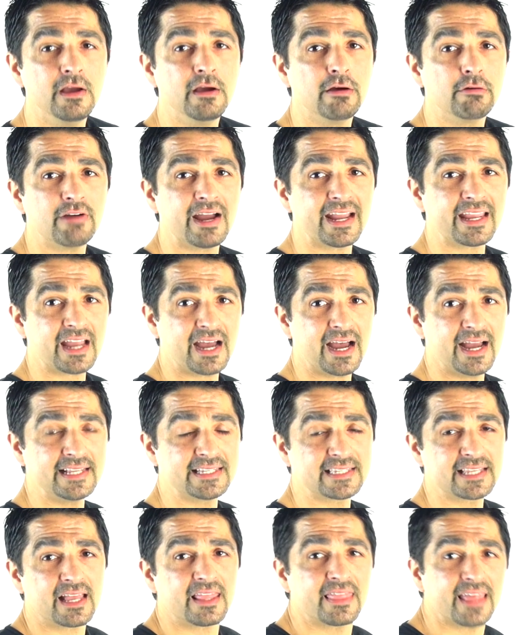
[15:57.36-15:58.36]
Right,
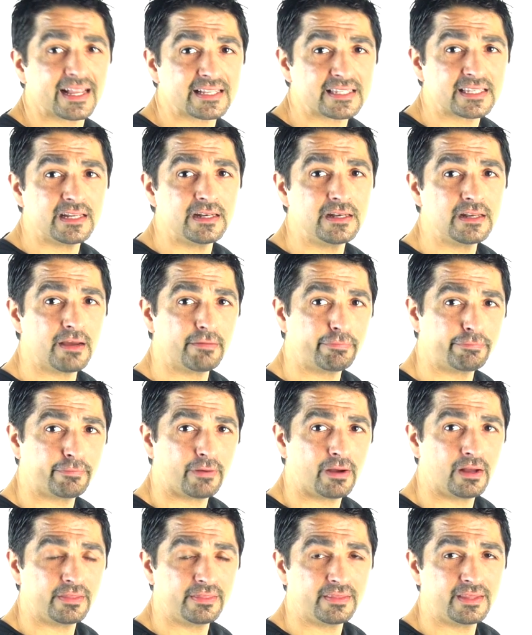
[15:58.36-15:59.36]
guys, that's
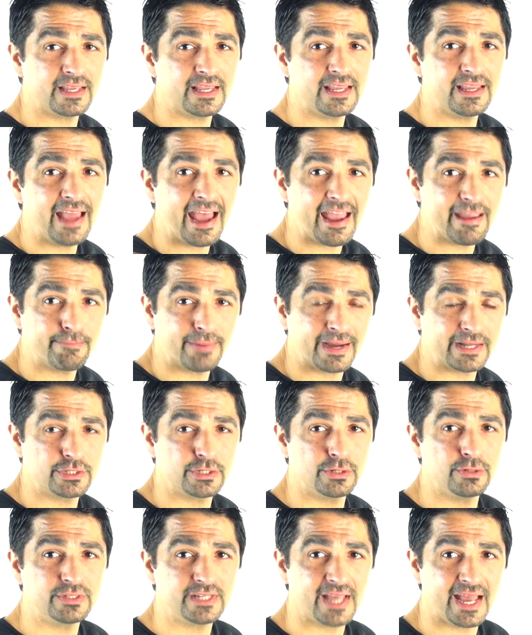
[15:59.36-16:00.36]
enough on the
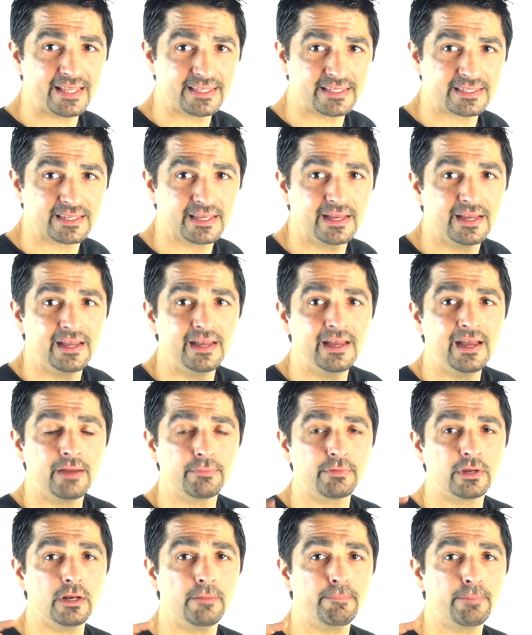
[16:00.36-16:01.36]
8x2 test.
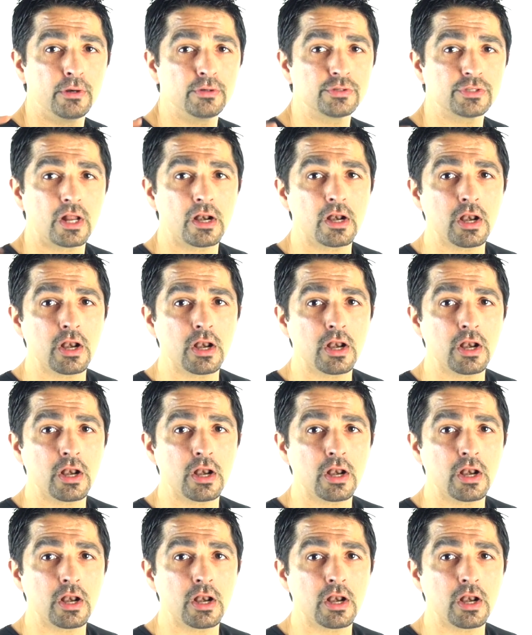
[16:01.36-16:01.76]
I'm going to post a